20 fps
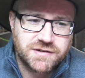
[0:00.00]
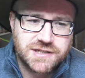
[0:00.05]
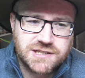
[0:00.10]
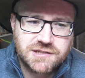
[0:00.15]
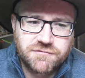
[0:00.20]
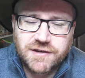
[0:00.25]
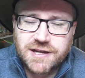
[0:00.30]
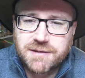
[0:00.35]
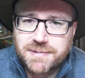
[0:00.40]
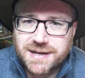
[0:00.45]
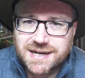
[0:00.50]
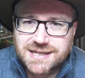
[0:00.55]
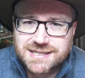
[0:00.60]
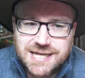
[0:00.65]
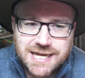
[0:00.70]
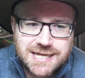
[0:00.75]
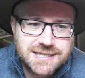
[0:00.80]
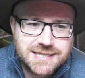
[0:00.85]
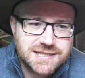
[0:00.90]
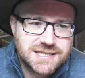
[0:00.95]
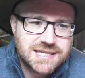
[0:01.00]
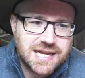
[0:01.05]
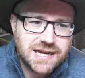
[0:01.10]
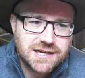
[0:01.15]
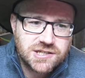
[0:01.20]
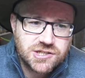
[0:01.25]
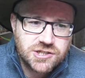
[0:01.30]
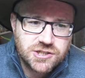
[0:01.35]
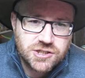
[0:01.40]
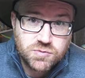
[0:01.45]
is rehabilitated,
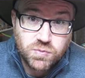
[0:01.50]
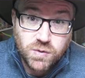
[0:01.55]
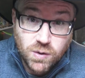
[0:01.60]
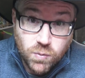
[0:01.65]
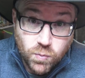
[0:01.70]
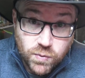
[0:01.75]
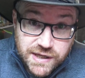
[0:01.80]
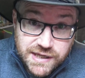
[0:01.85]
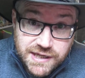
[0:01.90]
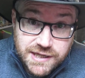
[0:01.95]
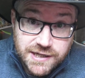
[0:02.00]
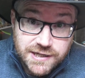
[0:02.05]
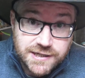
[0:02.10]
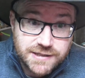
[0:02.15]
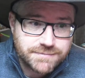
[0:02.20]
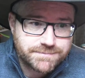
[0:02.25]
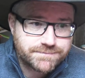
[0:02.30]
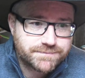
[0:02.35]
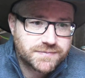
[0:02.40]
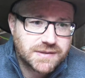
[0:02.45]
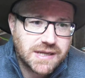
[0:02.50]
sanctions will weaken,